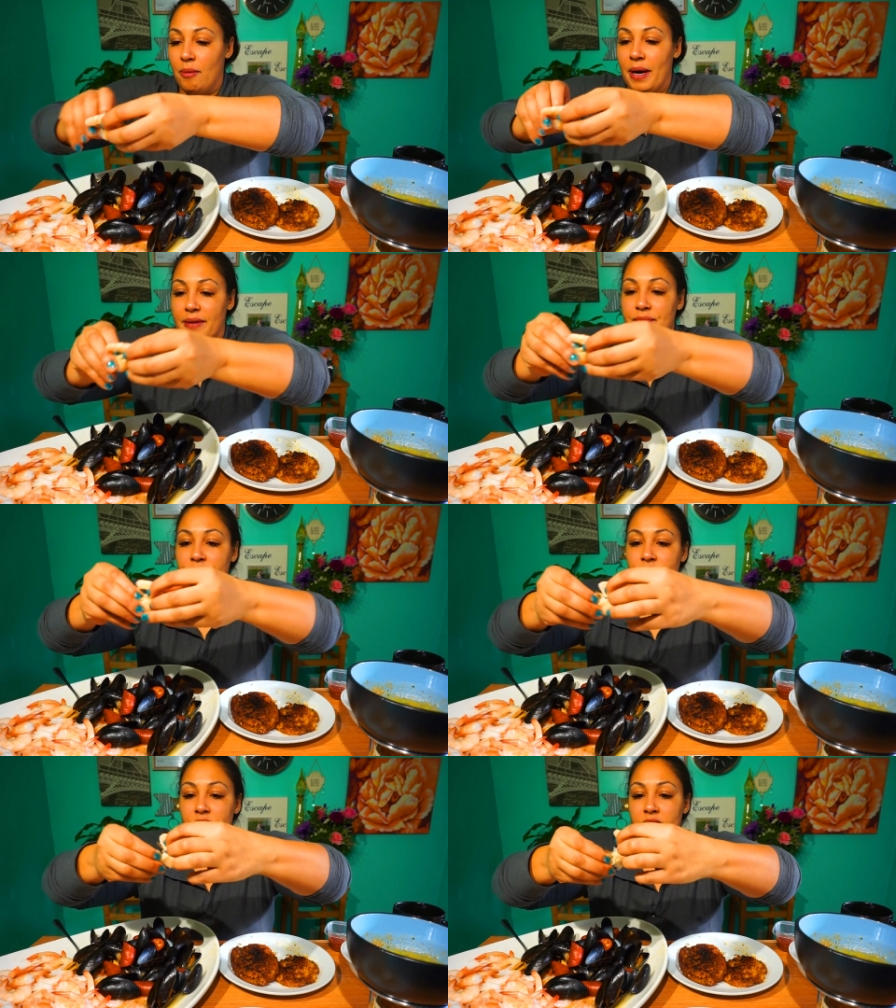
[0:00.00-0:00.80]
mind.
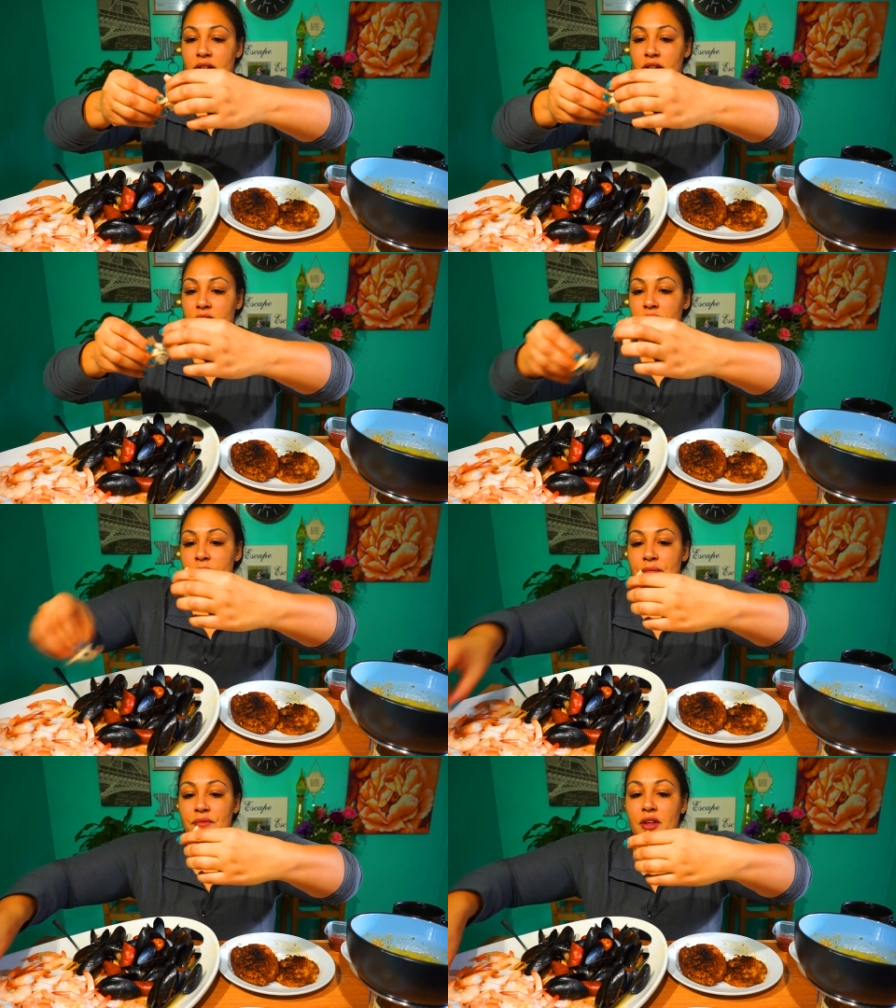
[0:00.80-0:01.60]

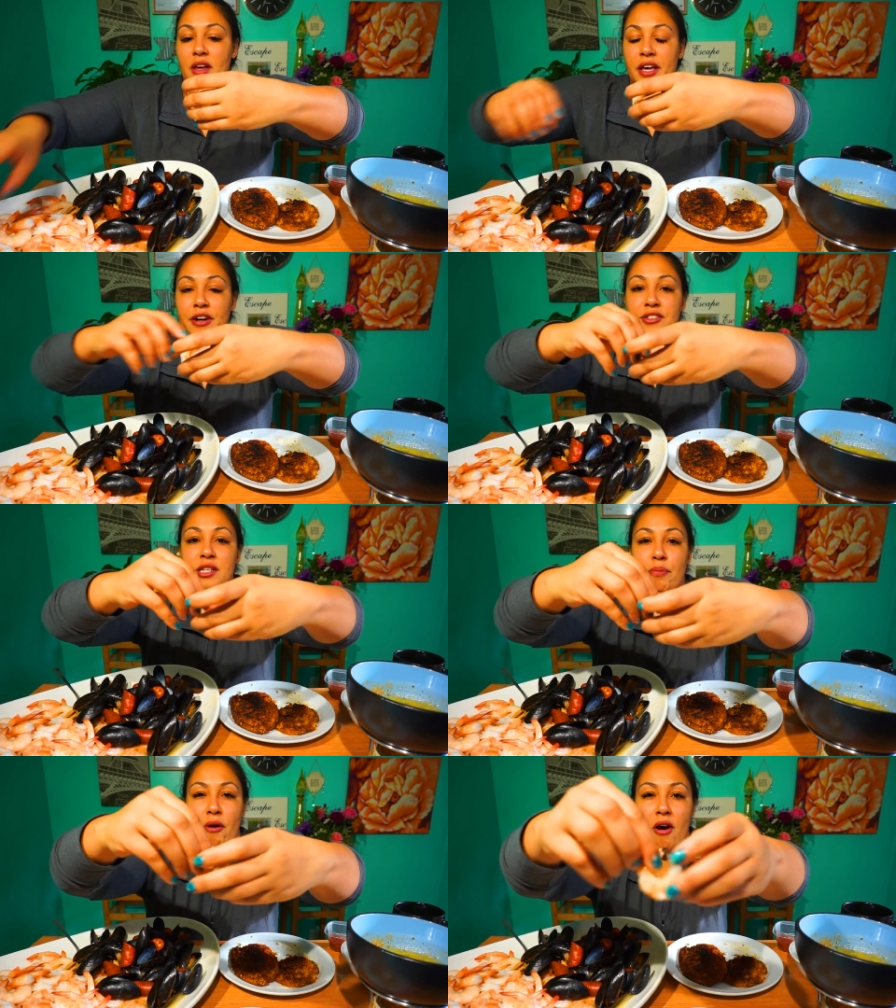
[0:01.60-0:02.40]
Here's the
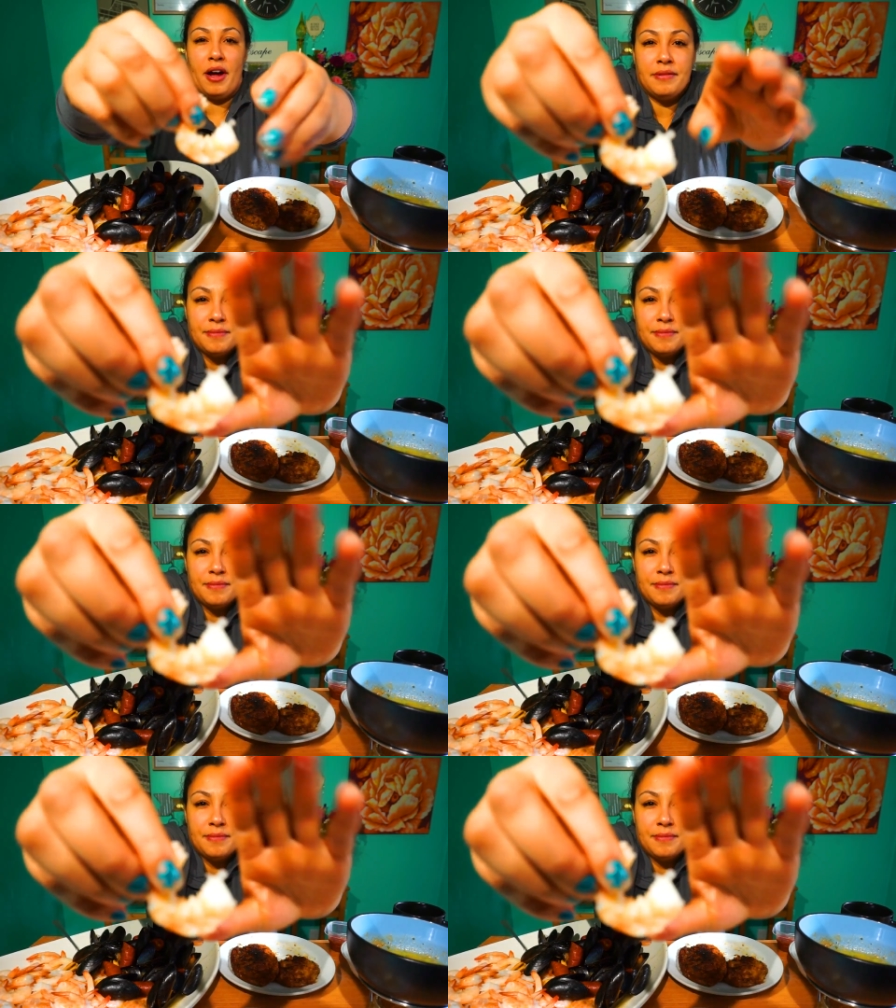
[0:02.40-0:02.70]
prawn.